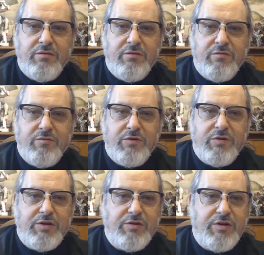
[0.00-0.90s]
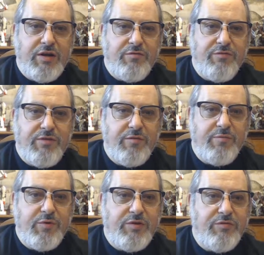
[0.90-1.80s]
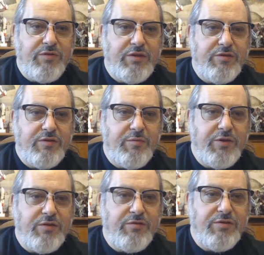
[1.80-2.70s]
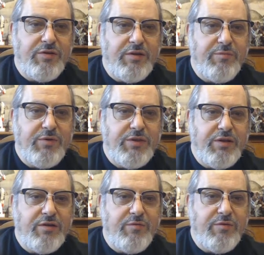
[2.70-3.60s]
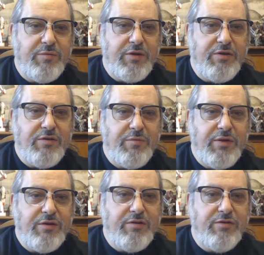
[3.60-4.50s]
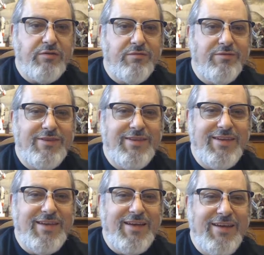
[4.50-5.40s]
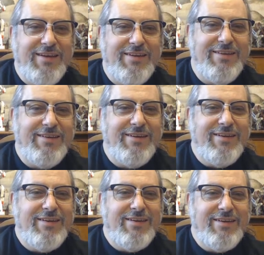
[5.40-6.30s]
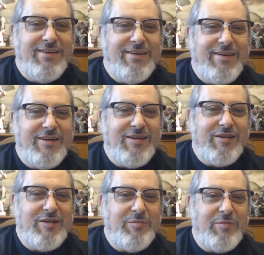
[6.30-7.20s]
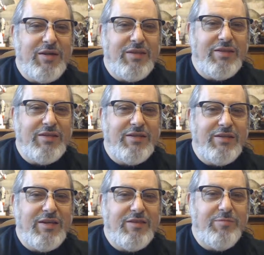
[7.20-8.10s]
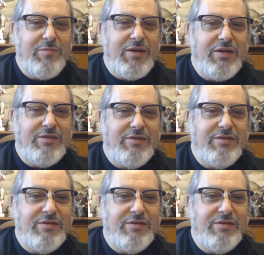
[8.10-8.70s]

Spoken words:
Where do I drag out 5 points from this army, though, so I can put that on one of my commanders? And then the Death Mask.